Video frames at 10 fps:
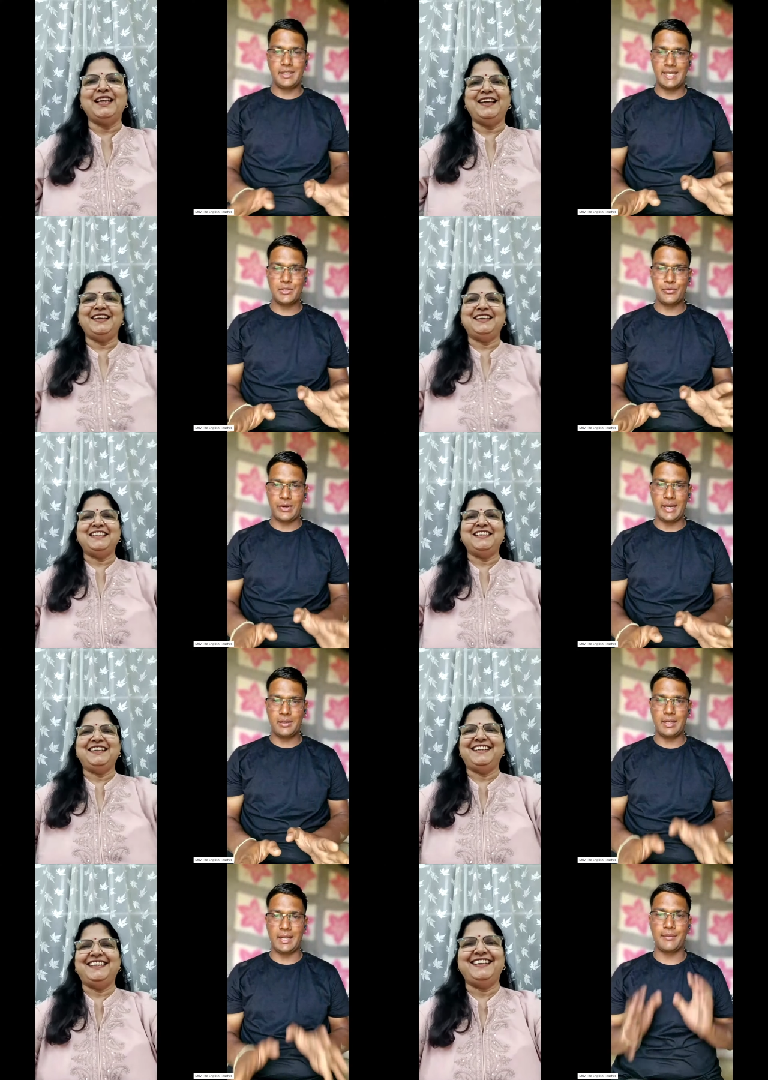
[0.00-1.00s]
Speaker 1: everything is
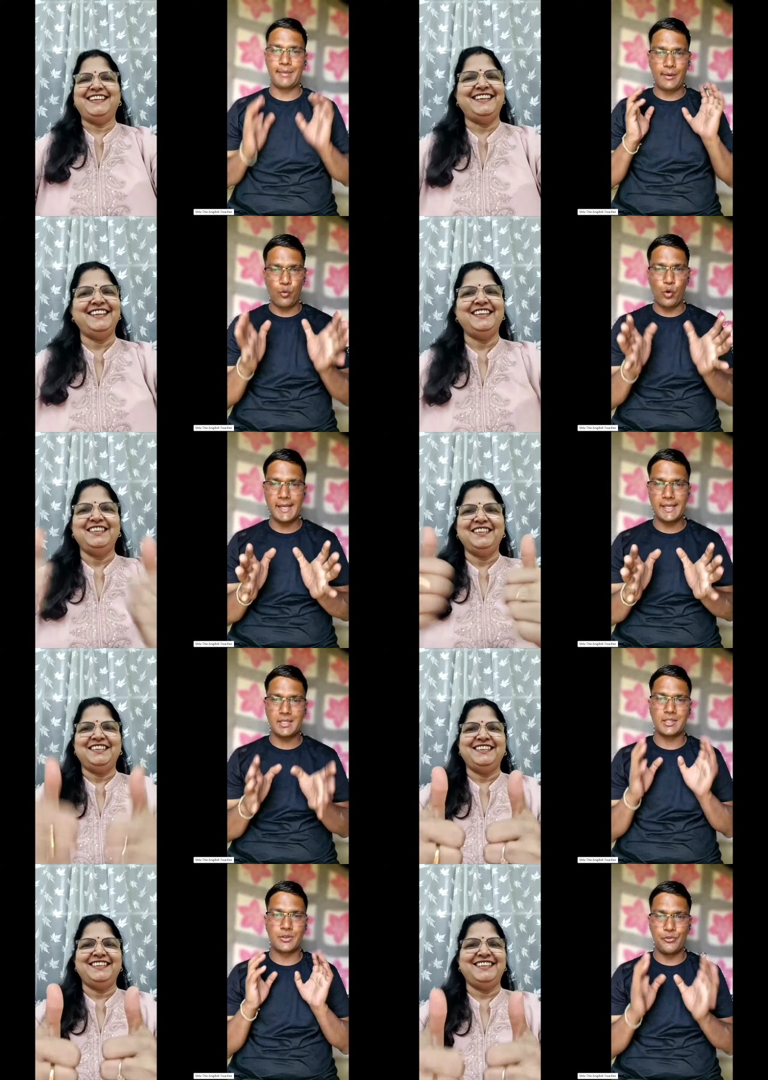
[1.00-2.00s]
fine, like my
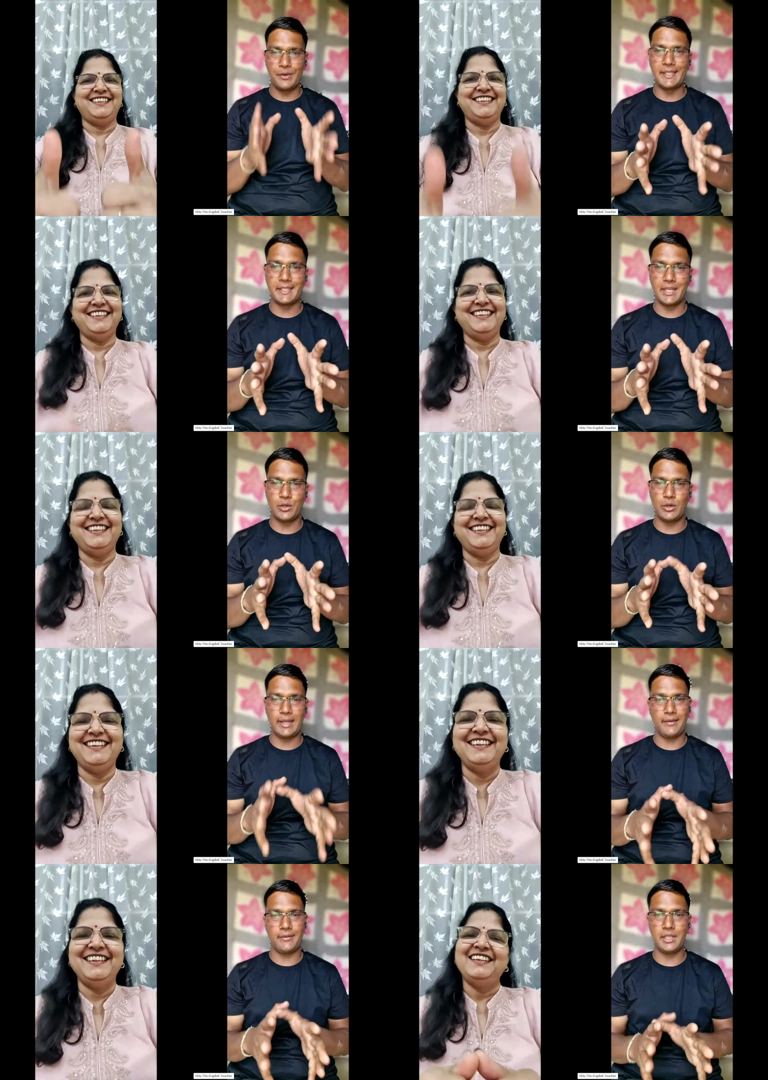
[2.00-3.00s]
voice,
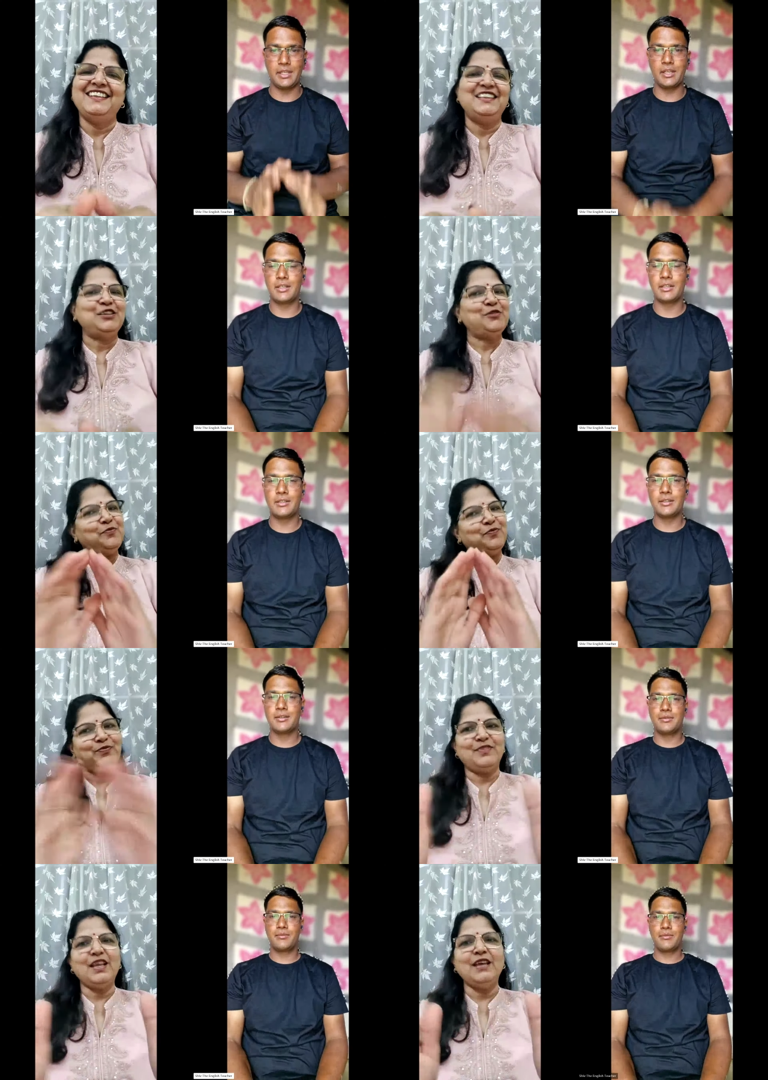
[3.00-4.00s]
video, and everything.
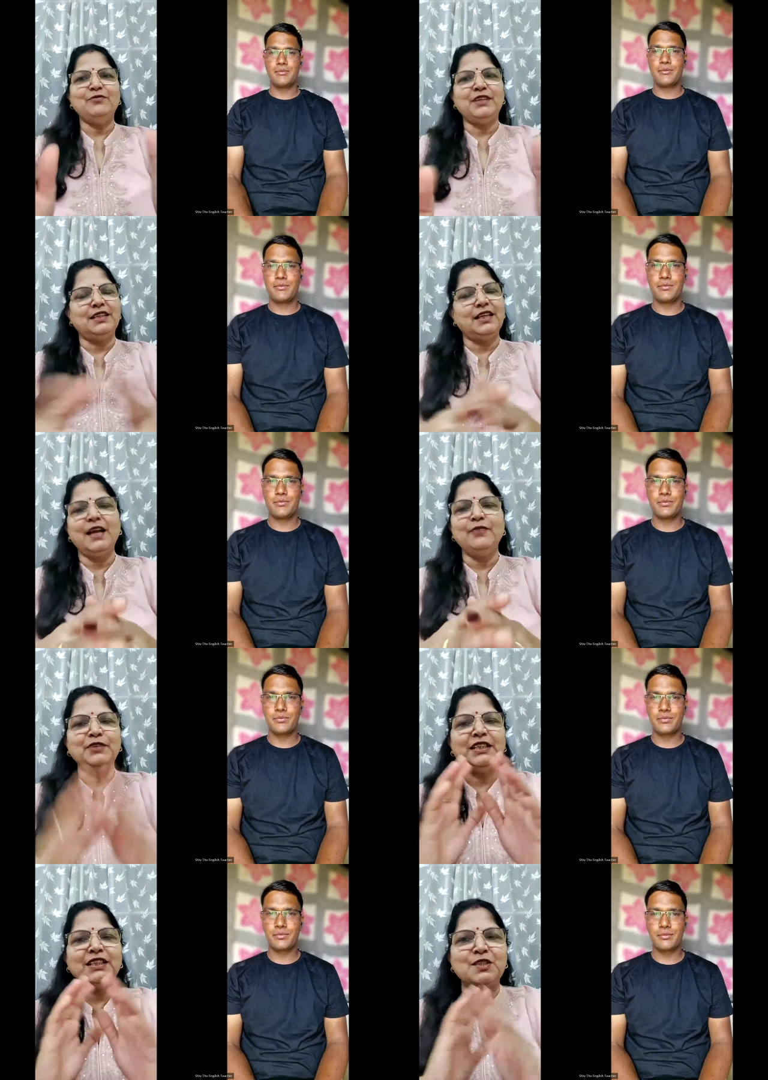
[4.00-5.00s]
Speaker 2: Everything,
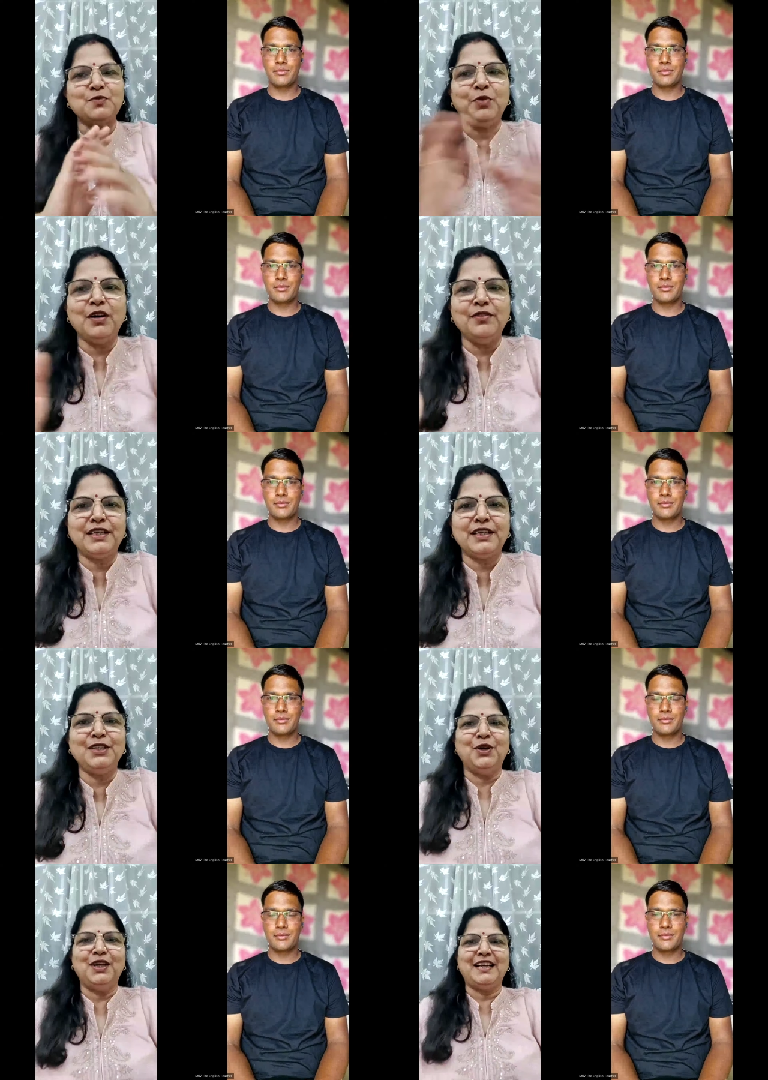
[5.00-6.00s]
everything is
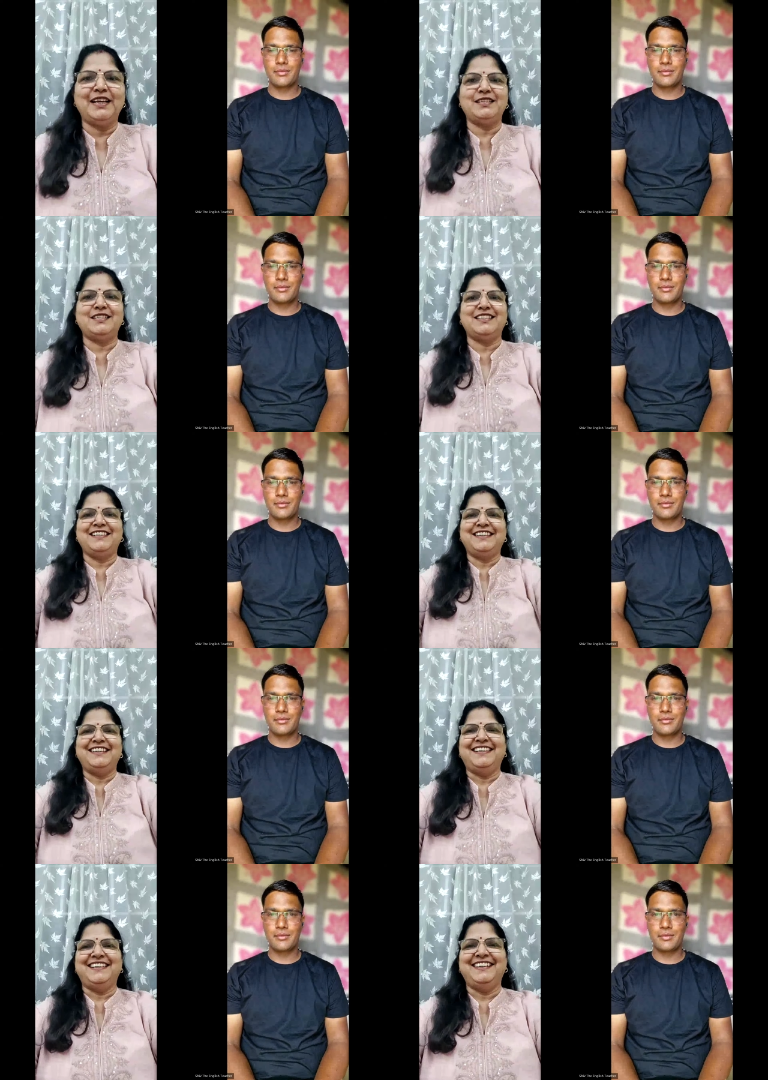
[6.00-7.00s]
perfectly all right.
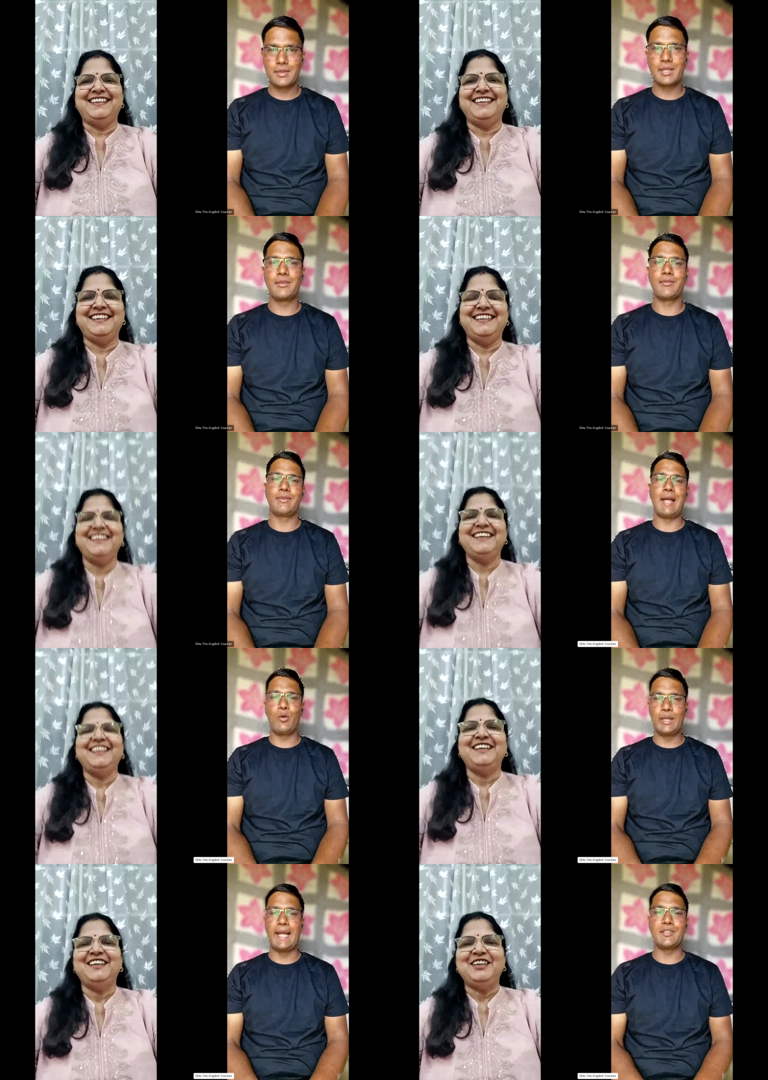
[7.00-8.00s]

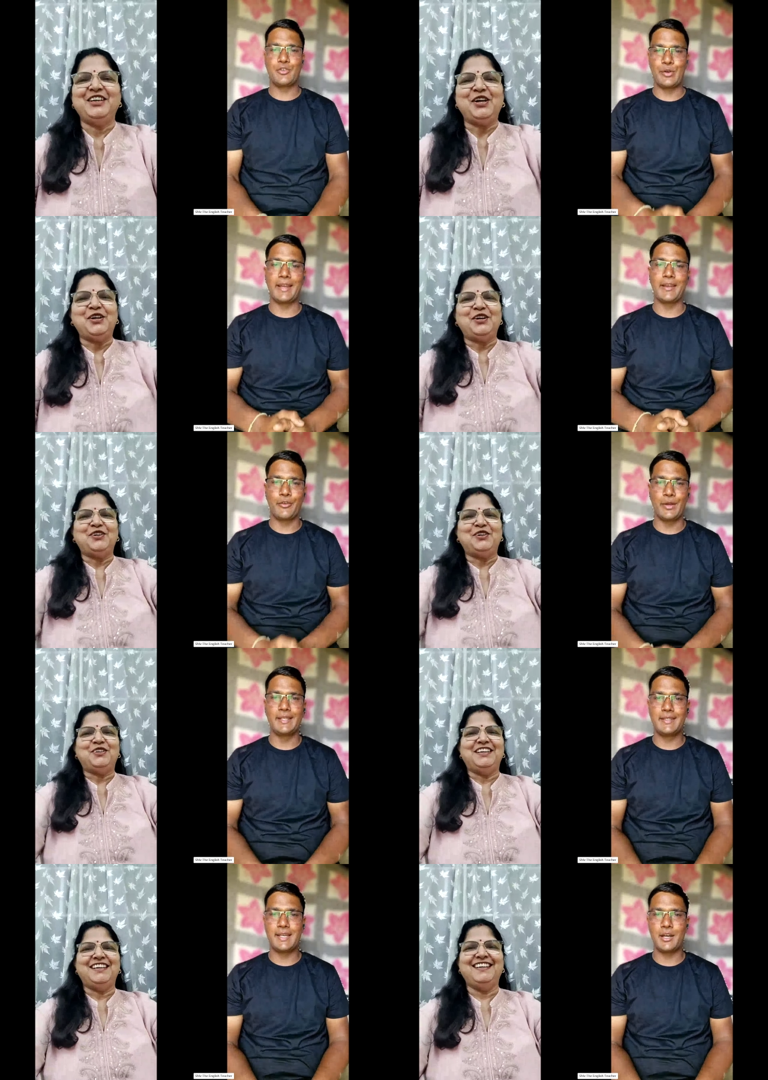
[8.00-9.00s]
Speaker 1: Wow, that's really
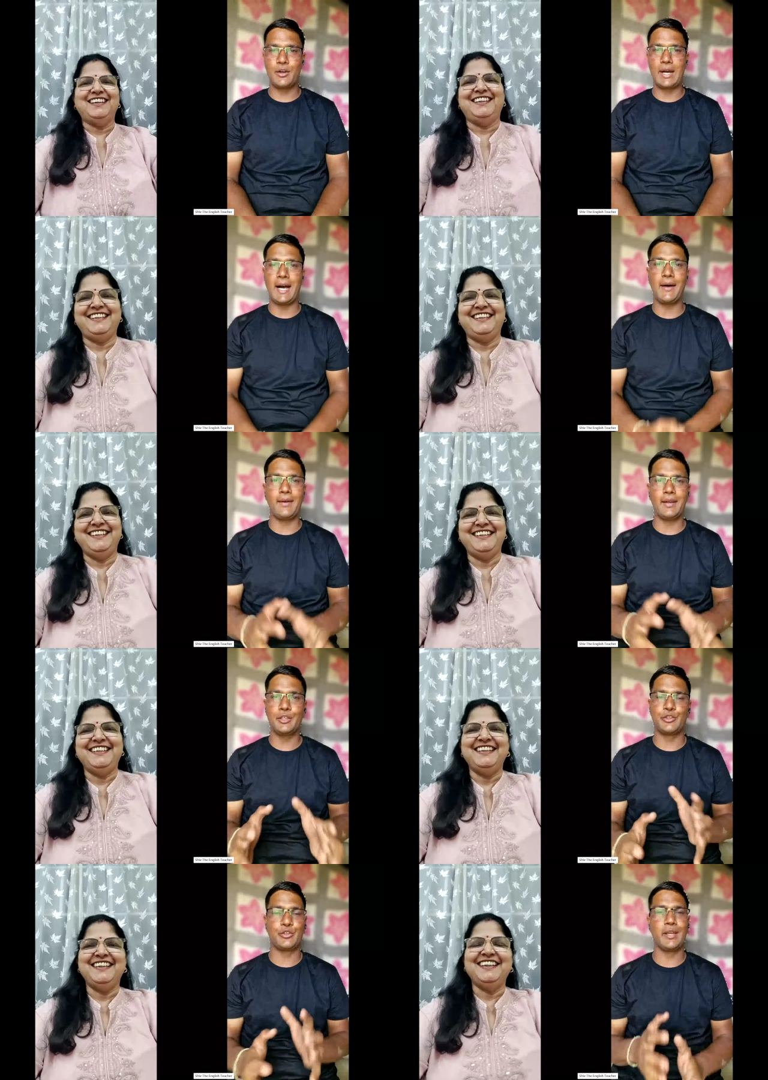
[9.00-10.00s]
great. So, how are you